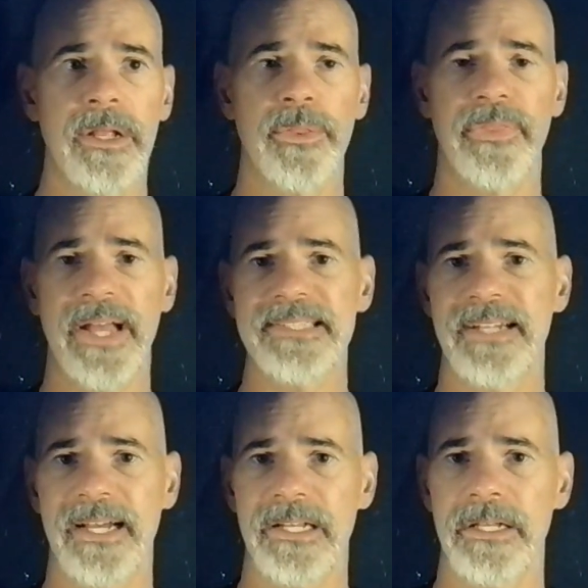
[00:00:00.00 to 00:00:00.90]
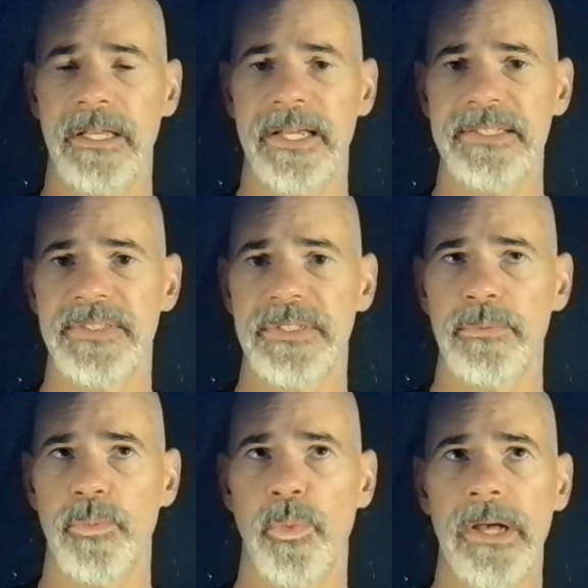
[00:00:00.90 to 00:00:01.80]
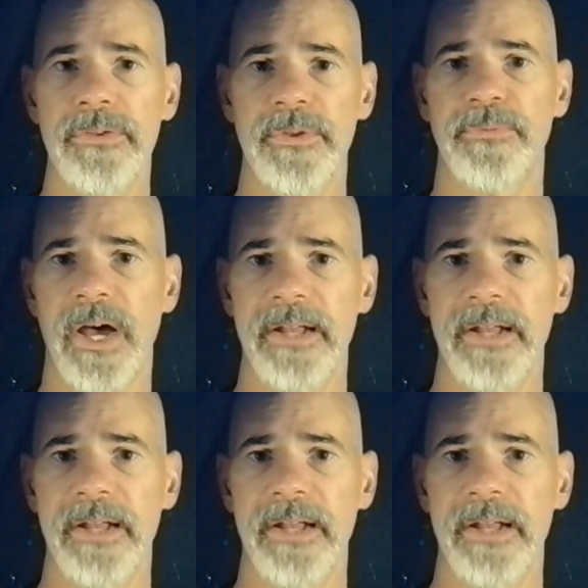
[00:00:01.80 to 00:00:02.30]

that's not as well defined